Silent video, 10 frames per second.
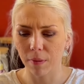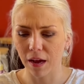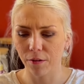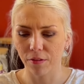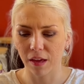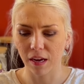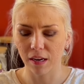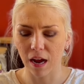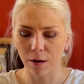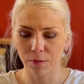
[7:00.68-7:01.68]
biothane.
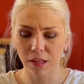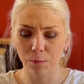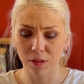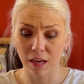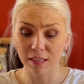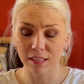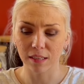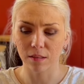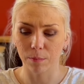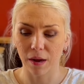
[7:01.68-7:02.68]
I really would like to
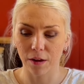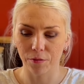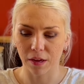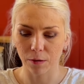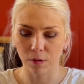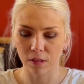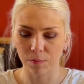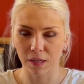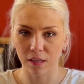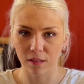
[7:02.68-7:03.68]
get some biothane ones
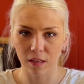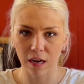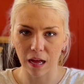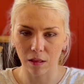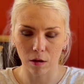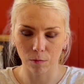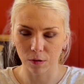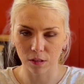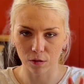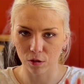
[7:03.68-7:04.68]
because the nylon
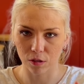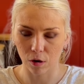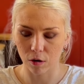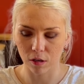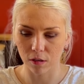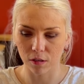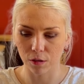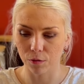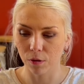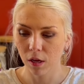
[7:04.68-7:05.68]
ones are just harder
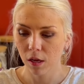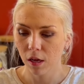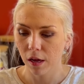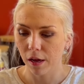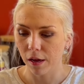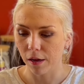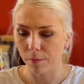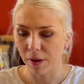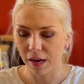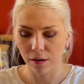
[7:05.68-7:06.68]
to
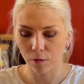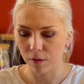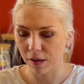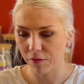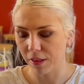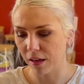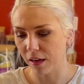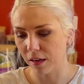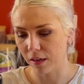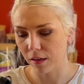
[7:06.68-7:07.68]
handle and
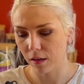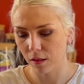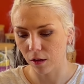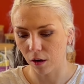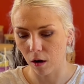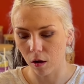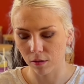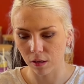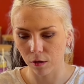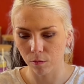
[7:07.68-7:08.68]
everything. They're
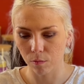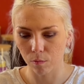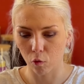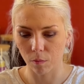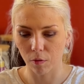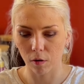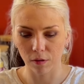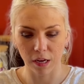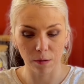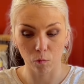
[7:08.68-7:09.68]
also more prone
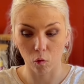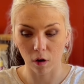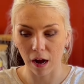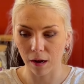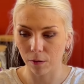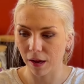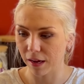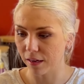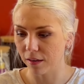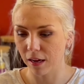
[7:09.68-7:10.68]
to getting wore out,
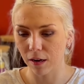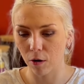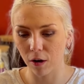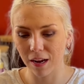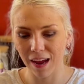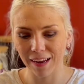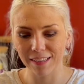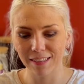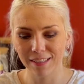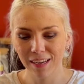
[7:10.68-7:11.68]
and in our
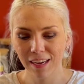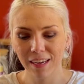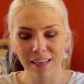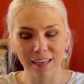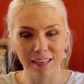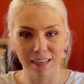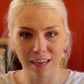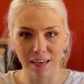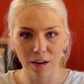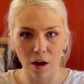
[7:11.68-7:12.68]
case, getting
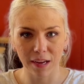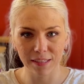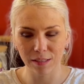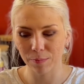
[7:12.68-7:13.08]
in knots,